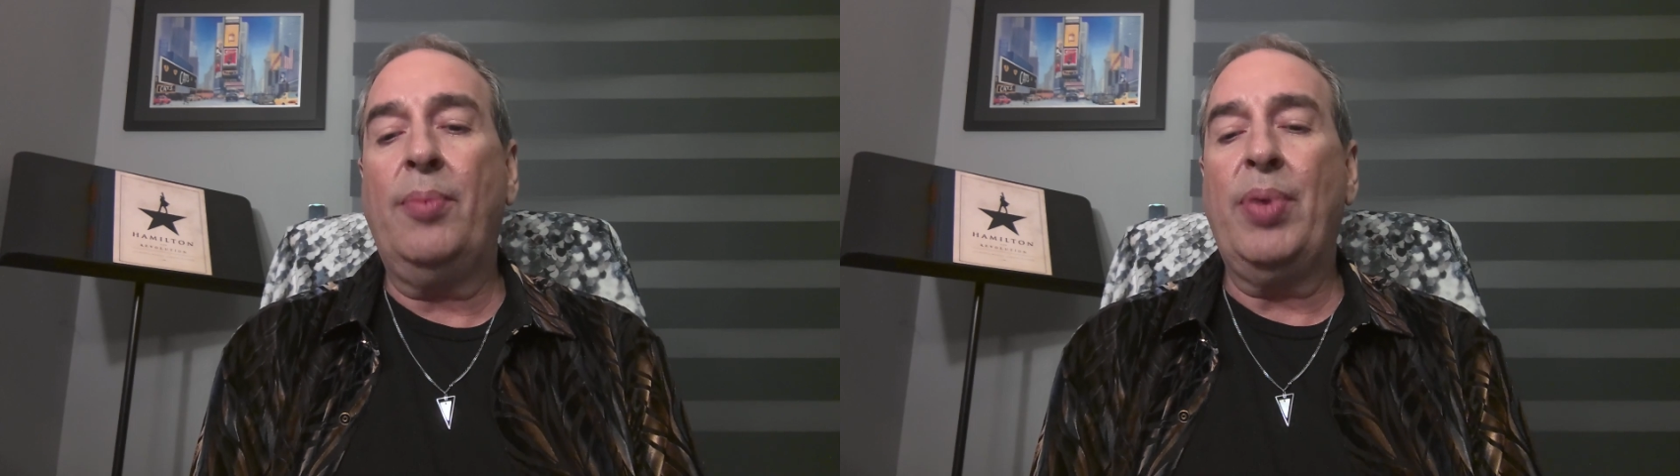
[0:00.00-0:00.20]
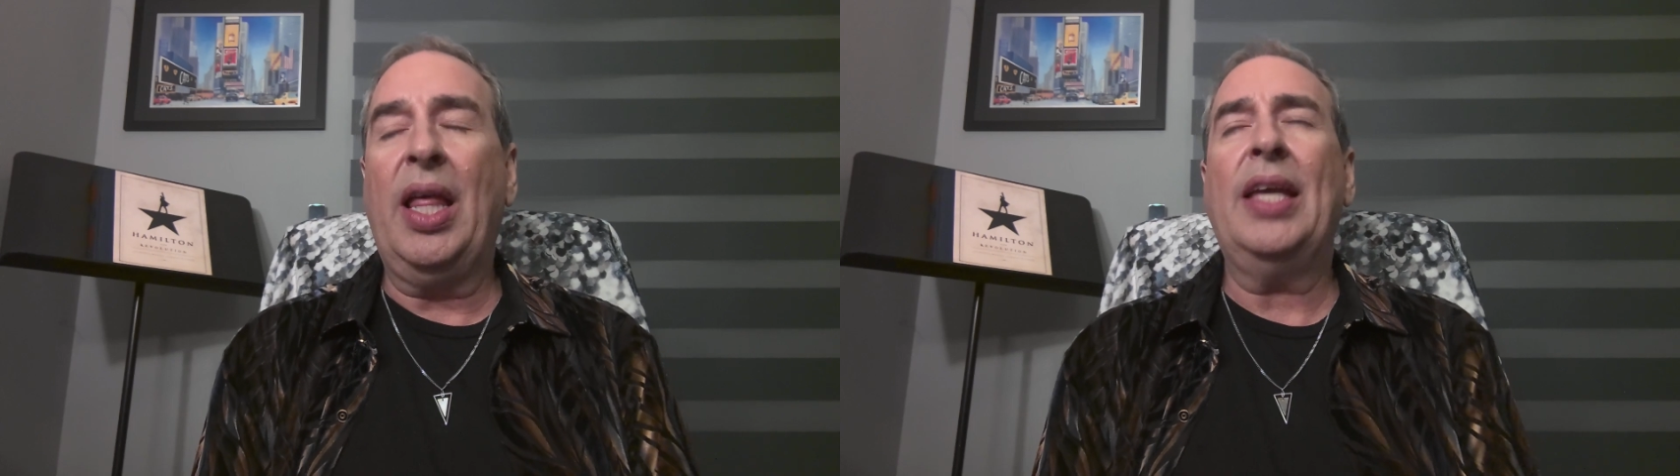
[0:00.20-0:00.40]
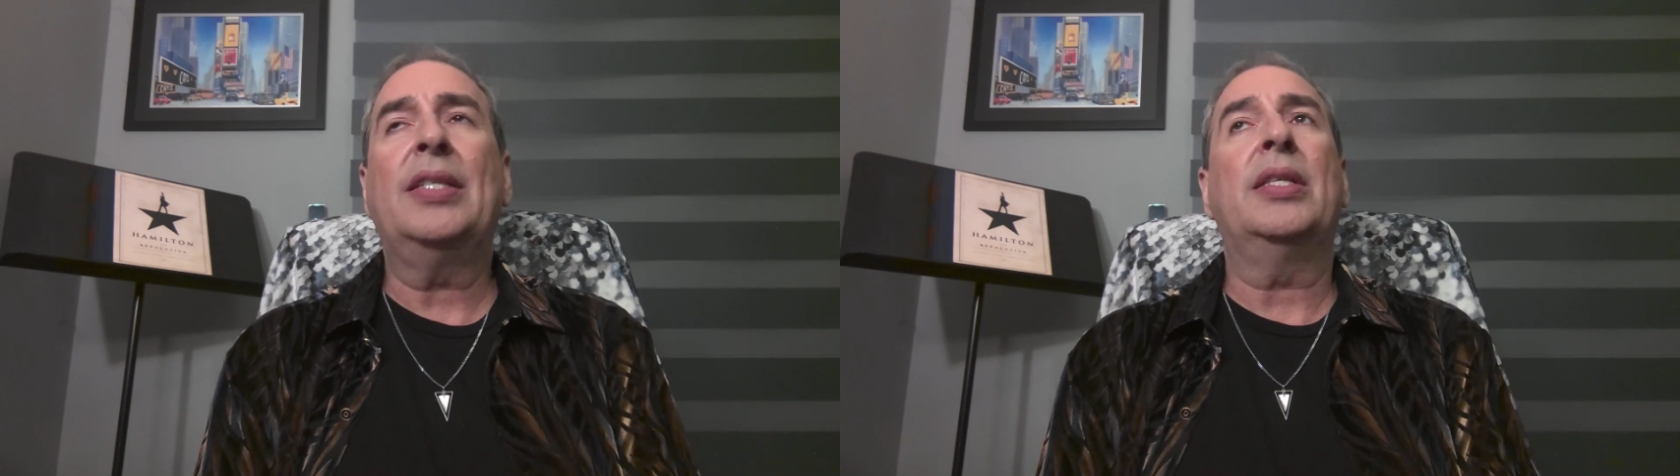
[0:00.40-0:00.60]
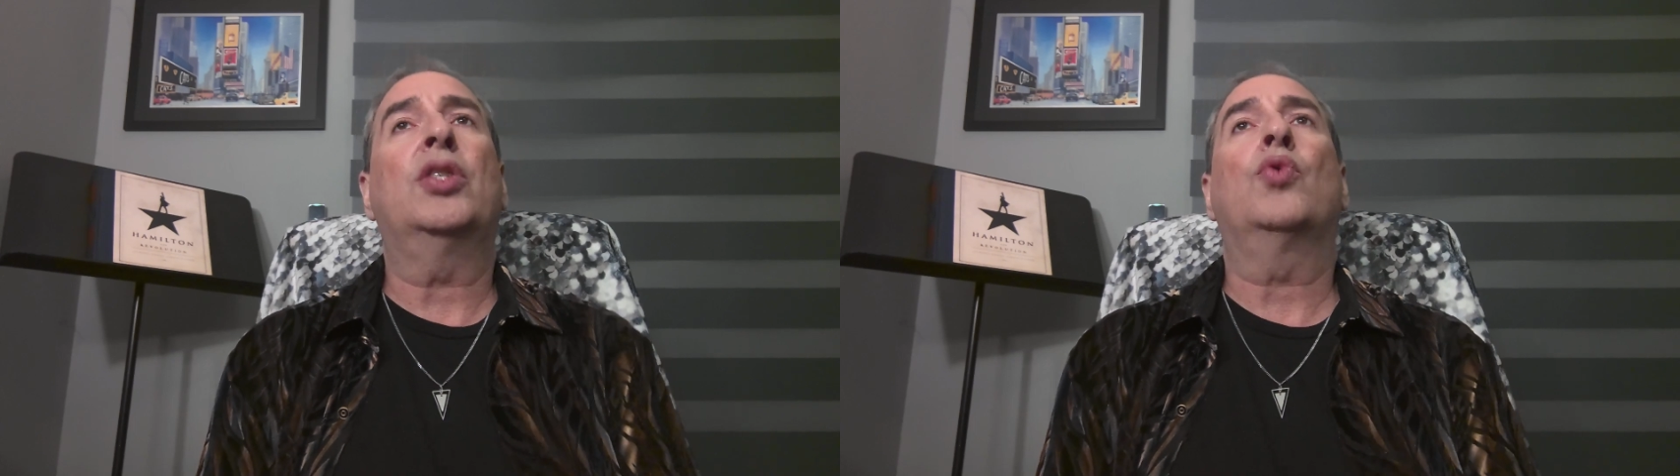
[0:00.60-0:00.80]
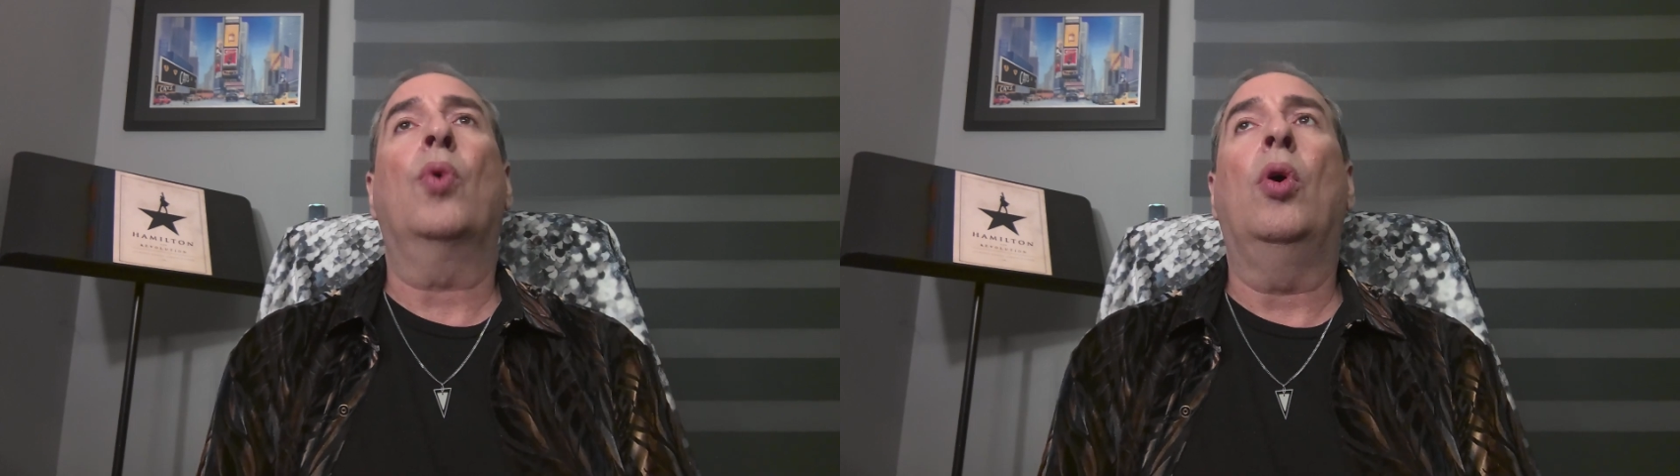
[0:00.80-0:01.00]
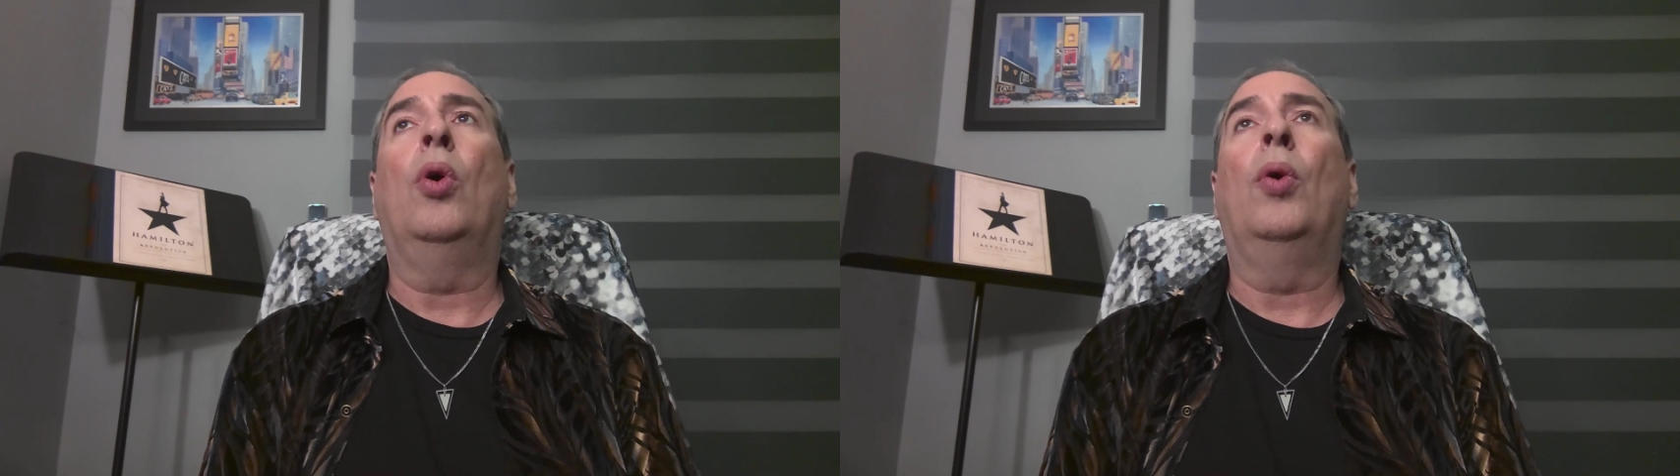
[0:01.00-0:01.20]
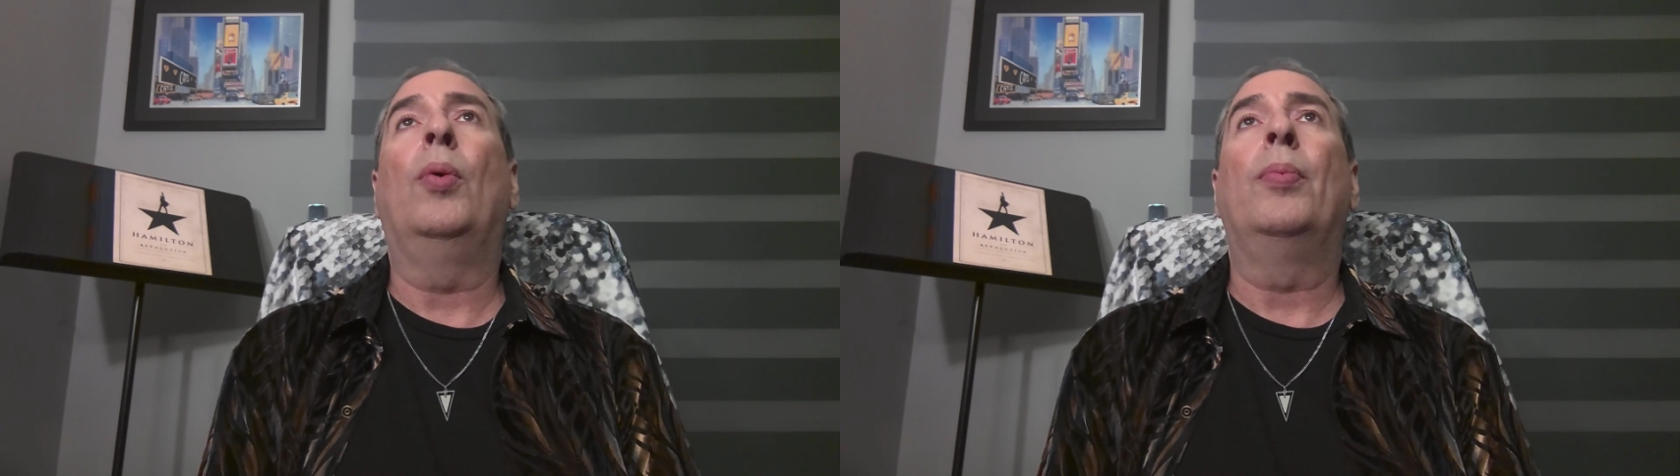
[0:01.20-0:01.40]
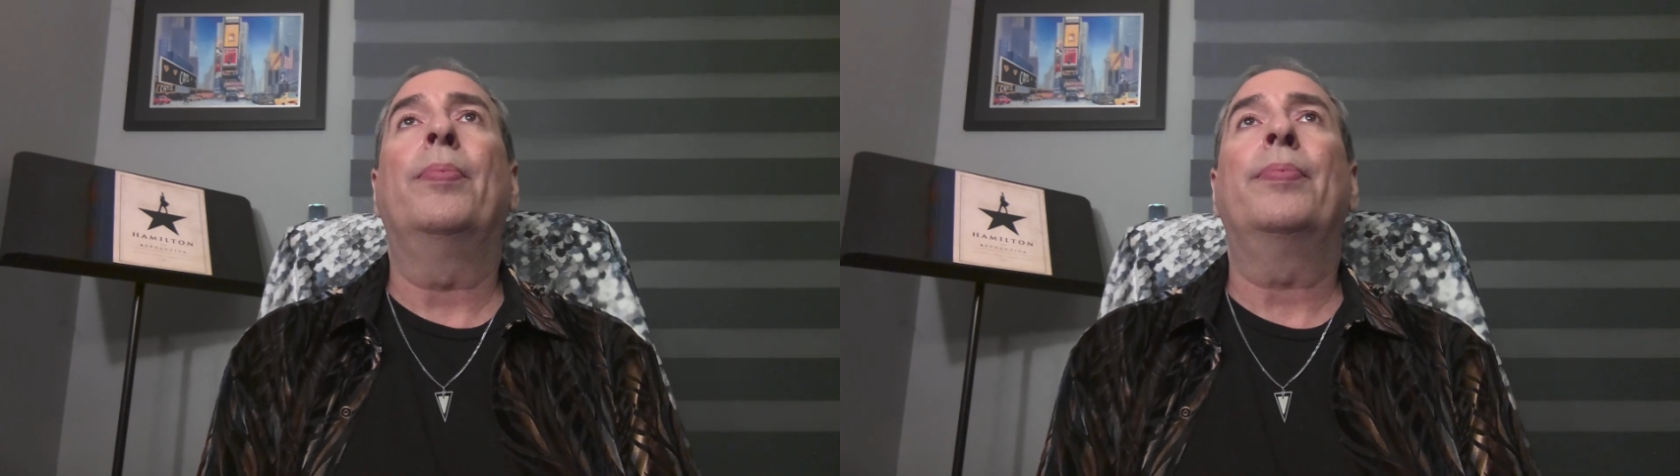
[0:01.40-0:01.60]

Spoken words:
plays this role.